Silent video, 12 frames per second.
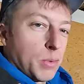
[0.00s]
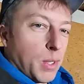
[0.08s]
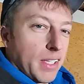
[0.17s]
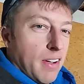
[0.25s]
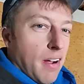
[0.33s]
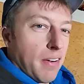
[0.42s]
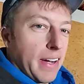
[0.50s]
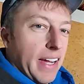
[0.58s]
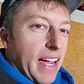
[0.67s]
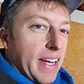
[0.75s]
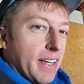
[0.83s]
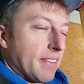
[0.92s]
what the concrete
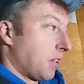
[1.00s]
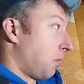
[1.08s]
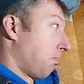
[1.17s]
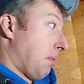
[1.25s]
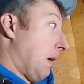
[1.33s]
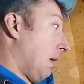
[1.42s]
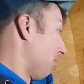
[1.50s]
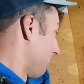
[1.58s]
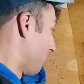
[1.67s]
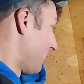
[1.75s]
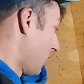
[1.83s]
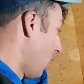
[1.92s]
guy did. So I don't know.
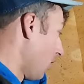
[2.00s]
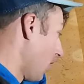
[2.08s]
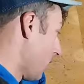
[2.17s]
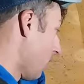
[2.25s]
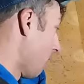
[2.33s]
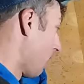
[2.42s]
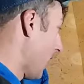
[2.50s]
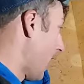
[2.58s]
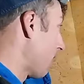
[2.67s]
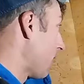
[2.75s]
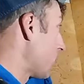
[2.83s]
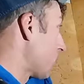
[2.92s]
It's all good though.
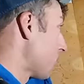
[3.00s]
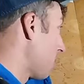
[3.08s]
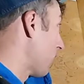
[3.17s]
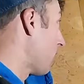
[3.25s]
Half inch should be